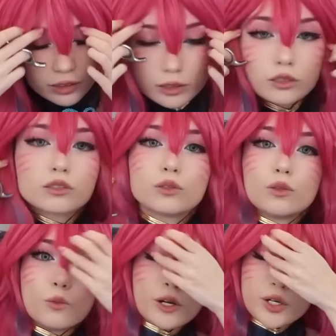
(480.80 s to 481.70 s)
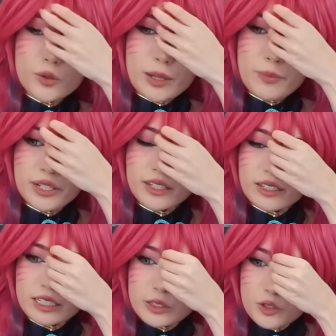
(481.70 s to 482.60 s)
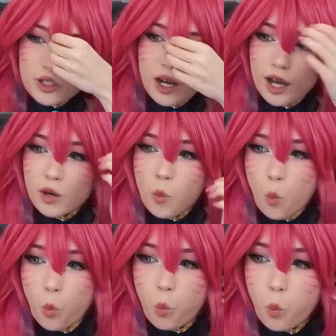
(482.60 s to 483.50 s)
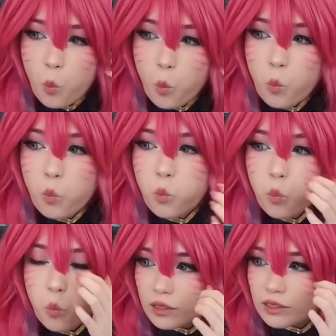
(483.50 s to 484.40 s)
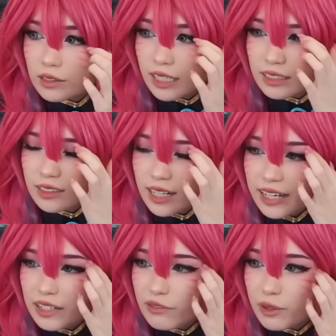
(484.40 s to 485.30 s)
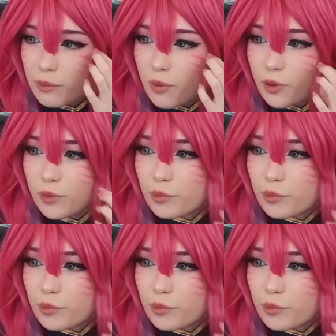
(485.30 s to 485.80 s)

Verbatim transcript: is, when do I put the ears on? Because that's kind of an important